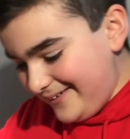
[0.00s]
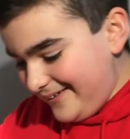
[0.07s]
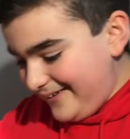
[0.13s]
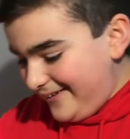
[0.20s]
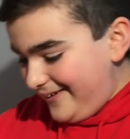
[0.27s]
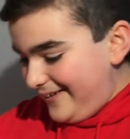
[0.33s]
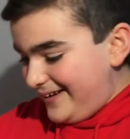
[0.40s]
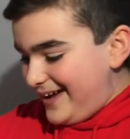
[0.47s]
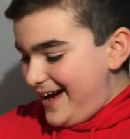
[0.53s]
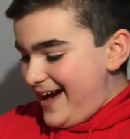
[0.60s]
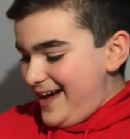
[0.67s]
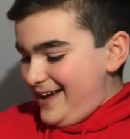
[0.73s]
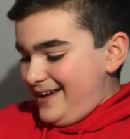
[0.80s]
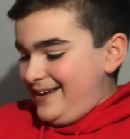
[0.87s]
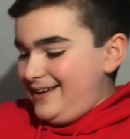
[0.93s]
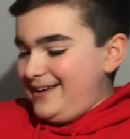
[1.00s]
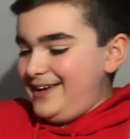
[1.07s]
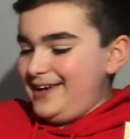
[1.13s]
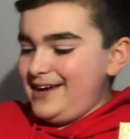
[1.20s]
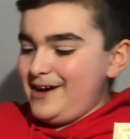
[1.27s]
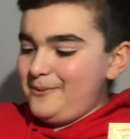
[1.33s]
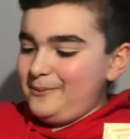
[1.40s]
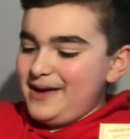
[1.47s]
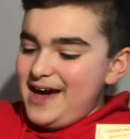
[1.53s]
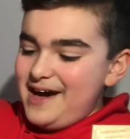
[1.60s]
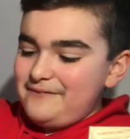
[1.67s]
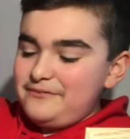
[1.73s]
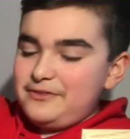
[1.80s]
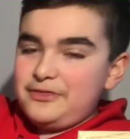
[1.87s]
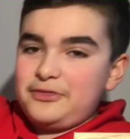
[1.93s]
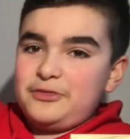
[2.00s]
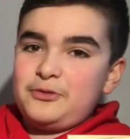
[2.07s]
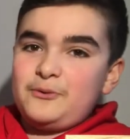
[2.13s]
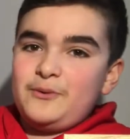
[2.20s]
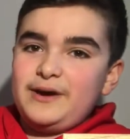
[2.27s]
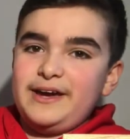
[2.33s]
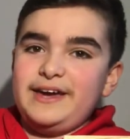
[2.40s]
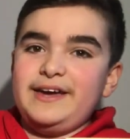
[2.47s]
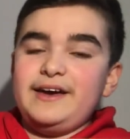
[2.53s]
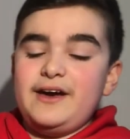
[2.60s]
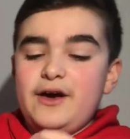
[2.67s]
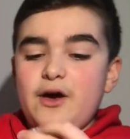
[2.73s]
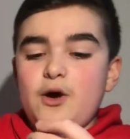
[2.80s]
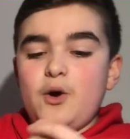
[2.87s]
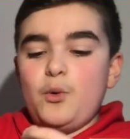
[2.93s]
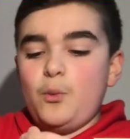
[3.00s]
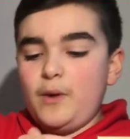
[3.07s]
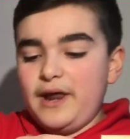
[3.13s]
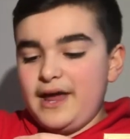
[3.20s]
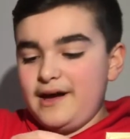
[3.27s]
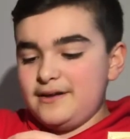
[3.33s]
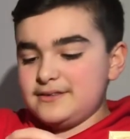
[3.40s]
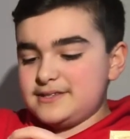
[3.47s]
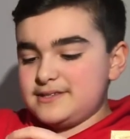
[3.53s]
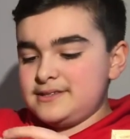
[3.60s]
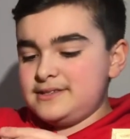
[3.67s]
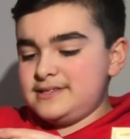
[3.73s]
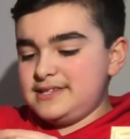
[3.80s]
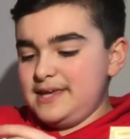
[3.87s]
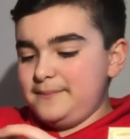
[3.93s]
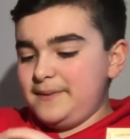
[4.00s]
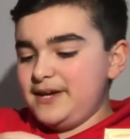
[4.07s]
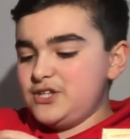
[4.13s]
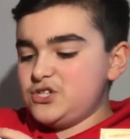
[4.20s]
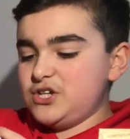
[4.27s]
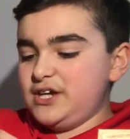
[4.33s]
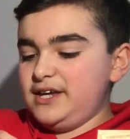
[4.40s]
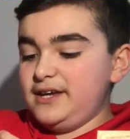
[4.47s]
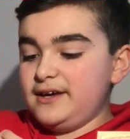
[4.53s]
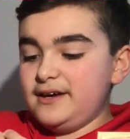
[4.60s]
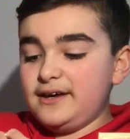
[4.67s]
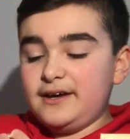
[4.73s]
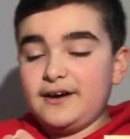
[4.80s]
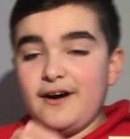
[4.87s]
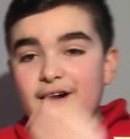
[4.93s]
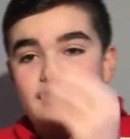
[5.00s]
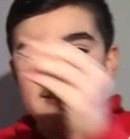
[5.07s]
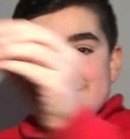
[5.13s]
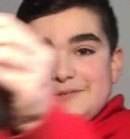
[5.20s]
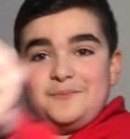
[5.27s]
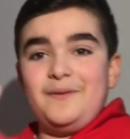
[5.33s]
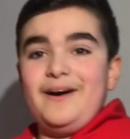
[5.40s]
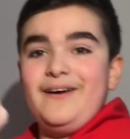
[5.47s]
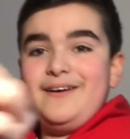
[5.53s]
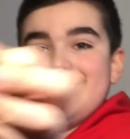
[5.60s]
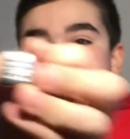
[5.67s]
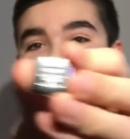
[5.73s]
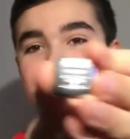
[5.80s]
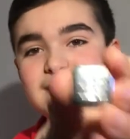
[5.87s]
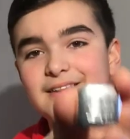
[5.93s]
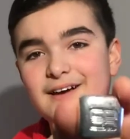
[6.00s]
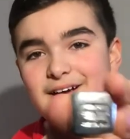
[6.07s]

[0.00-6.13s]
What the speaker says: Okay, here we have 3 1 ounce CPG cast bars.